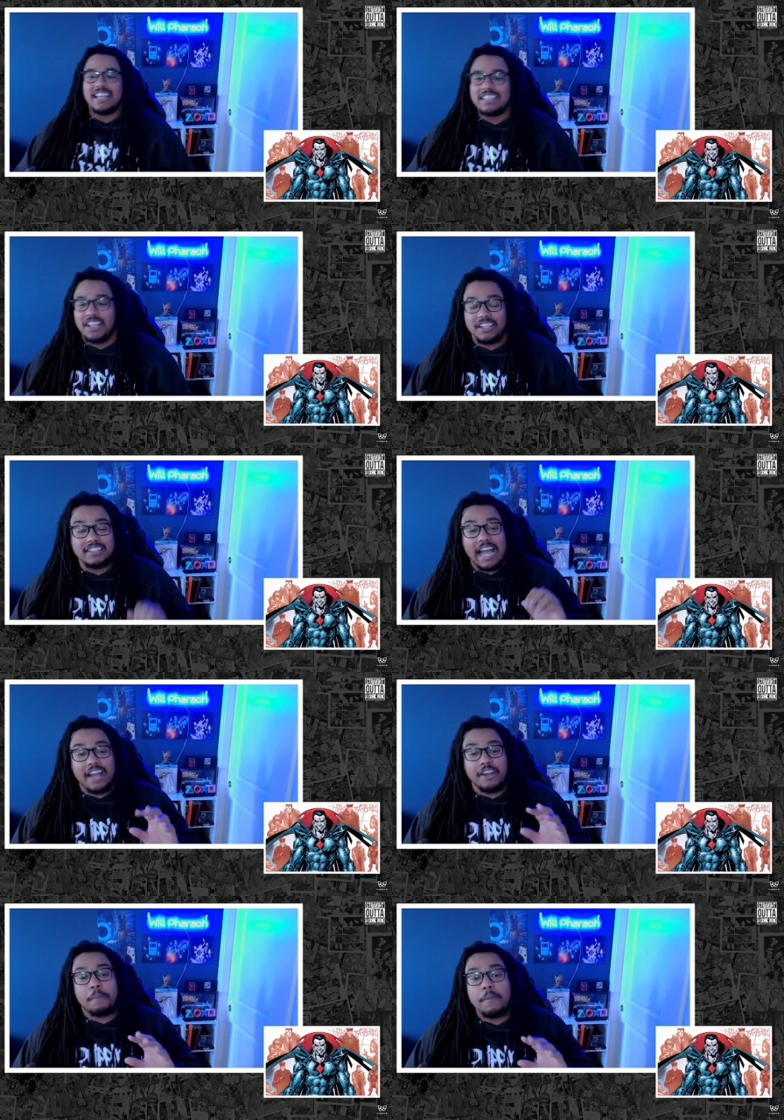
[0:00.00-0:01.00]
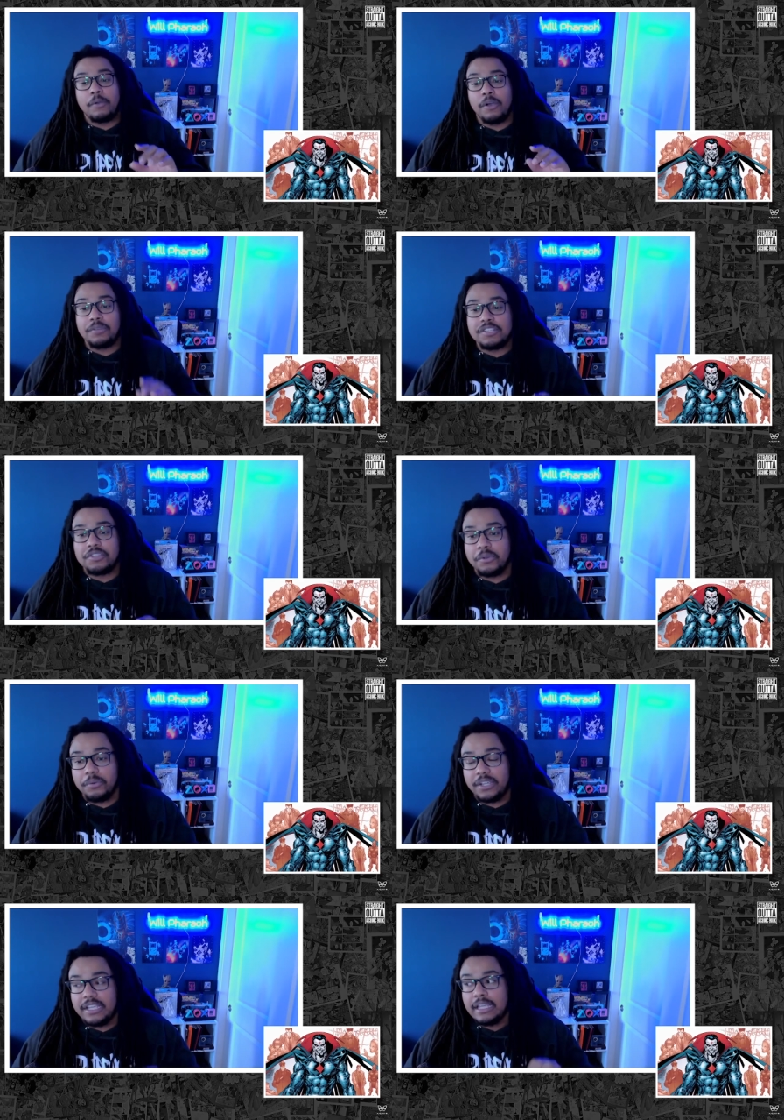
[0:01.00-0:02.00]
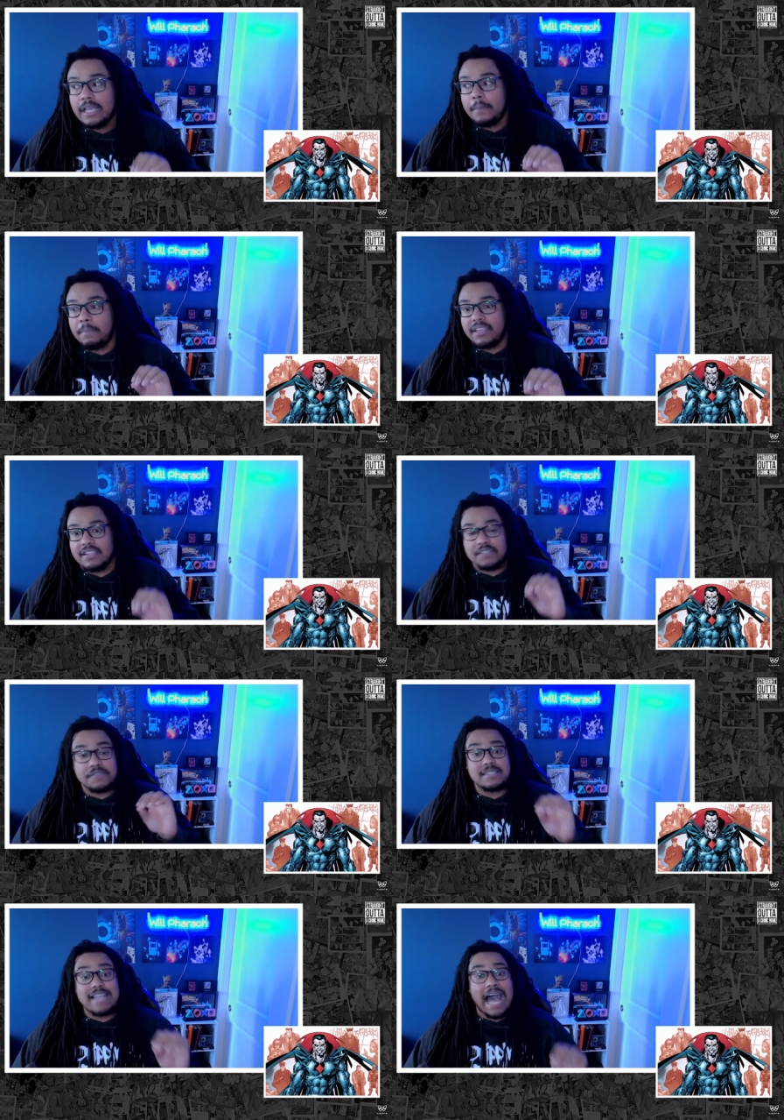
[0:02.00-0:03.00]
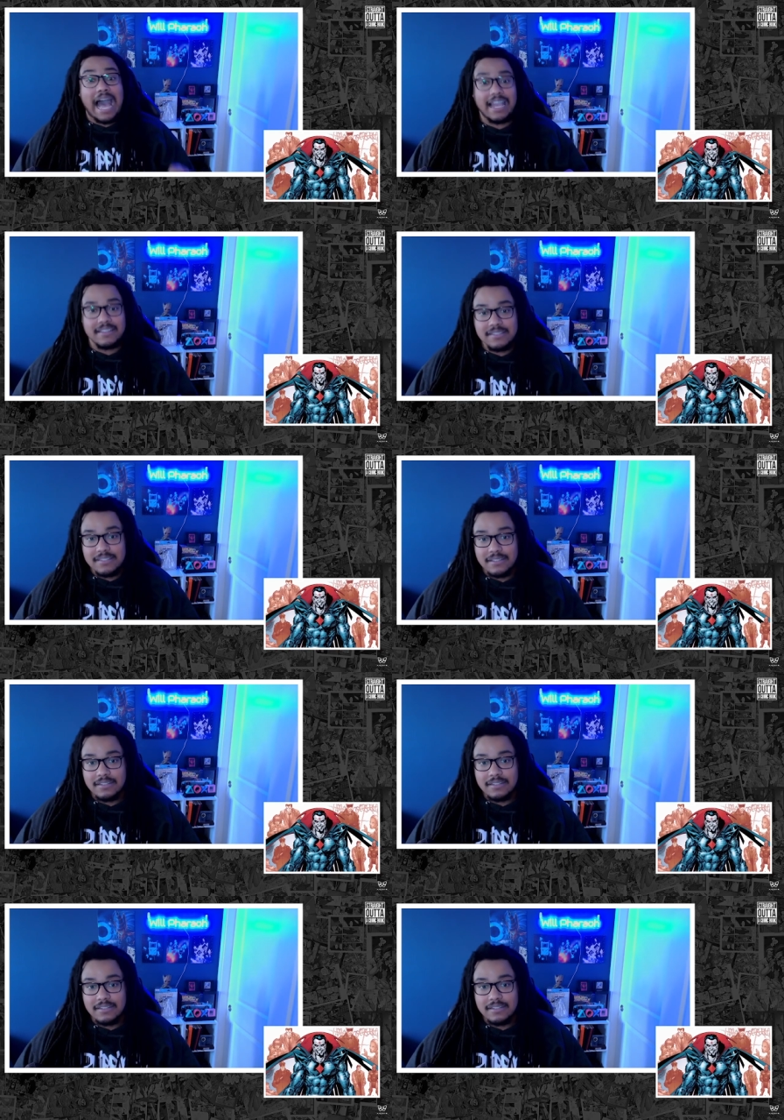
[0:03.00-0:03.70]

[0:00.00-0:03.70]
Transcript: Look, now I know people are gonna disagree because of size.